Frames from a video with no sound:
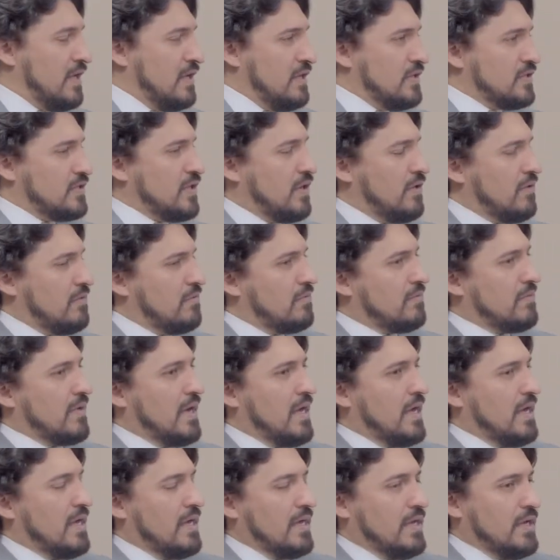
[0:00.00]

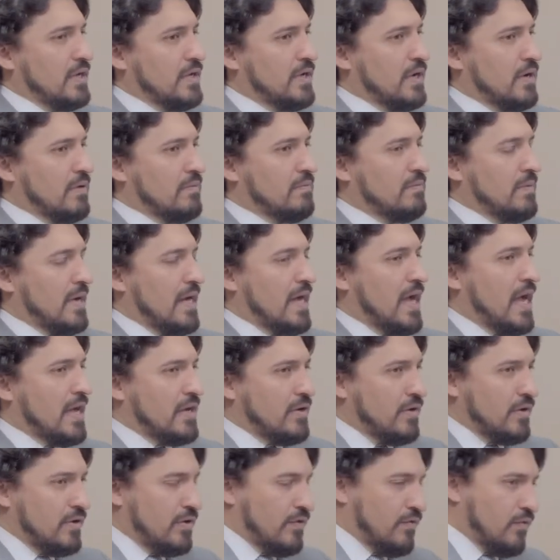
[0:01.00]
So, uh, you know, I
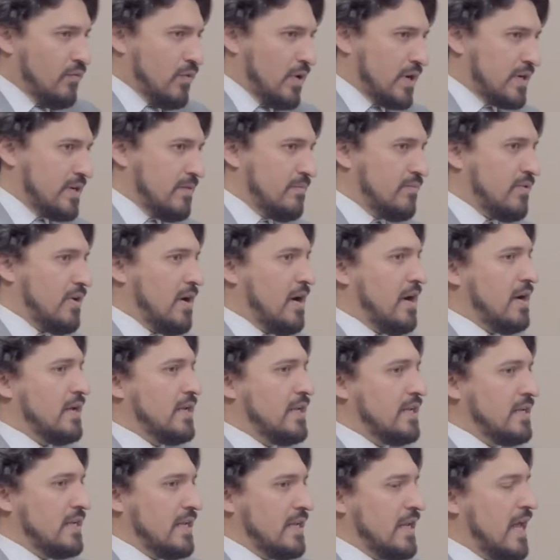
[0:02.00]
know you've worked abroad
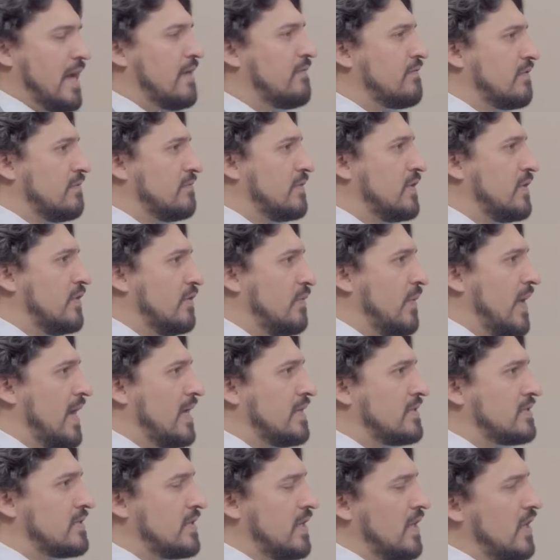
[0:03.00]
and, and, I'm from the
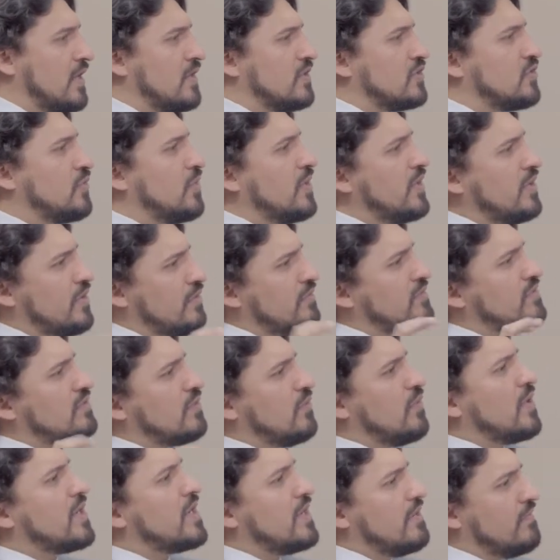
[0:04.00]
US. So we're used to
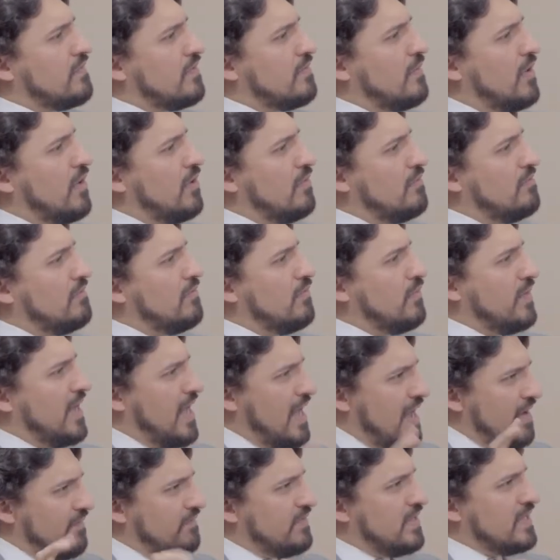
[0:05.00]
working from home. We
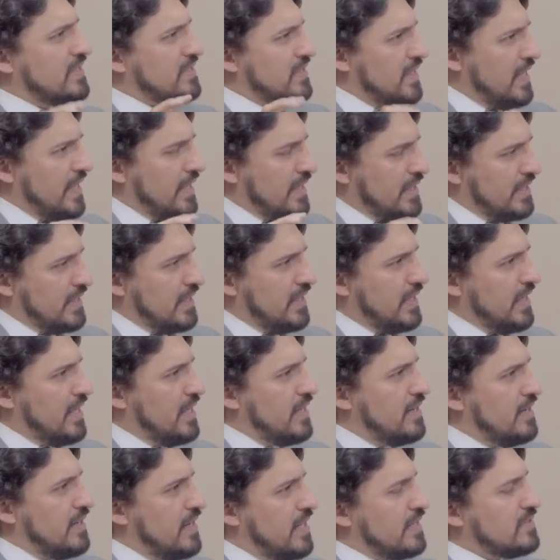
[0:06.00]
have these like uh,
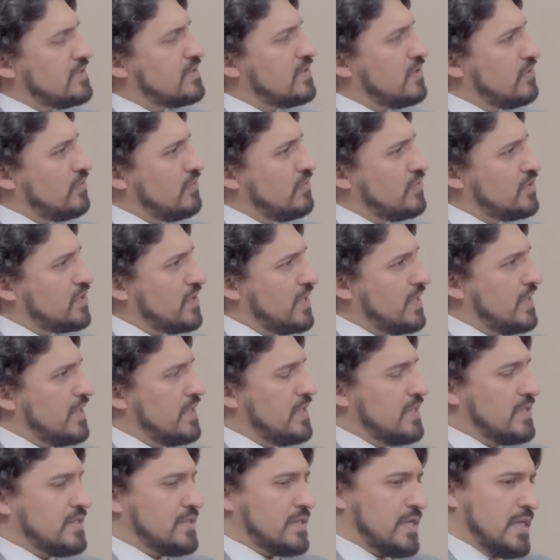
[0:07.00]
internet
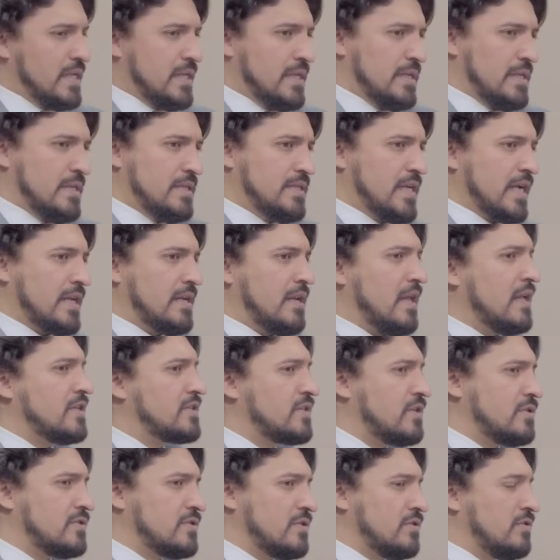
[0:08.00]
solutions and
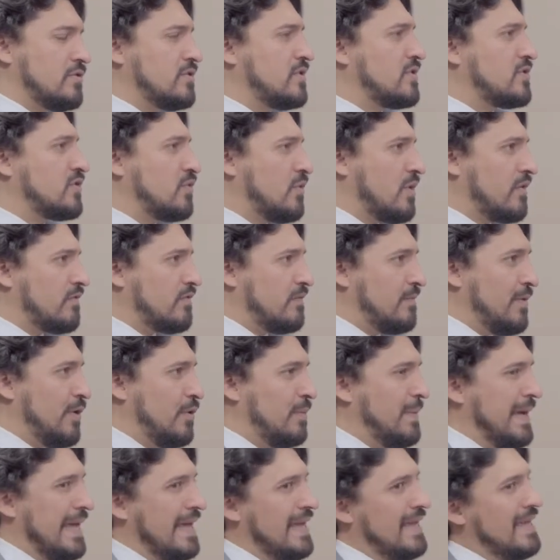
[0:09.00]
technological solutions to work from
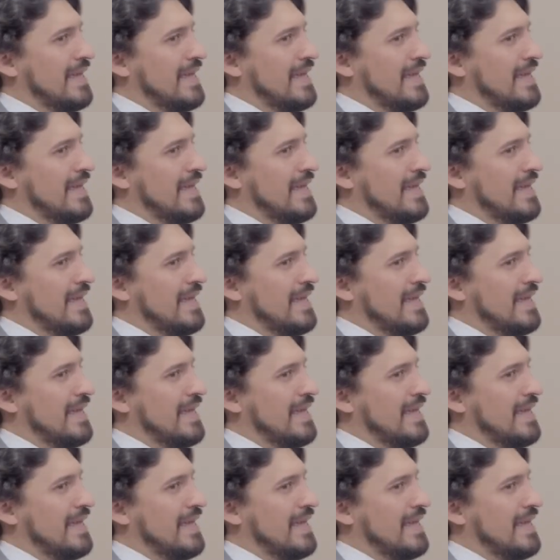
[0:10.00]
home.